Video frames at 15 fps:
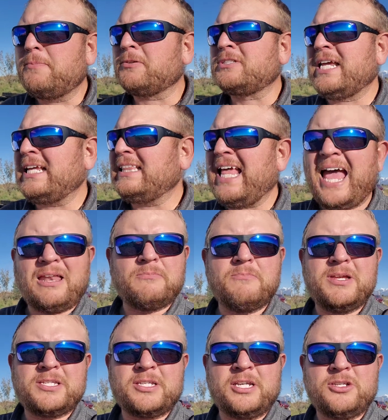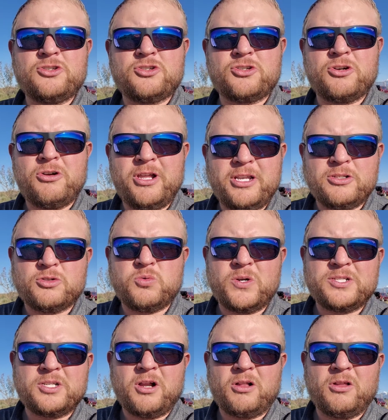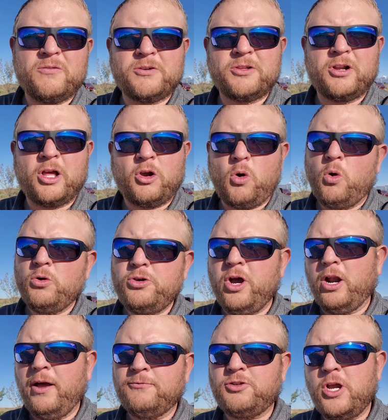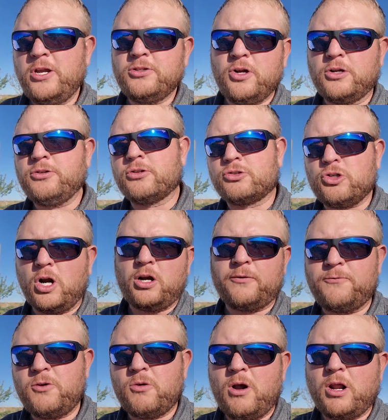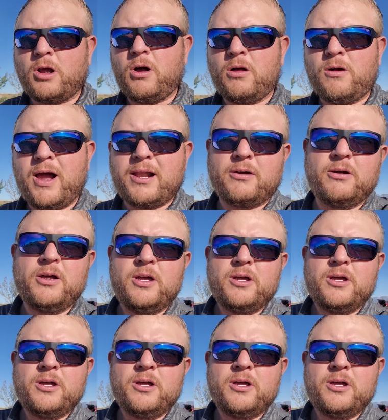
take that and misconstrued it and twist it all over, and they're like, oh, you got to have chains on your truck if you run in Colorado.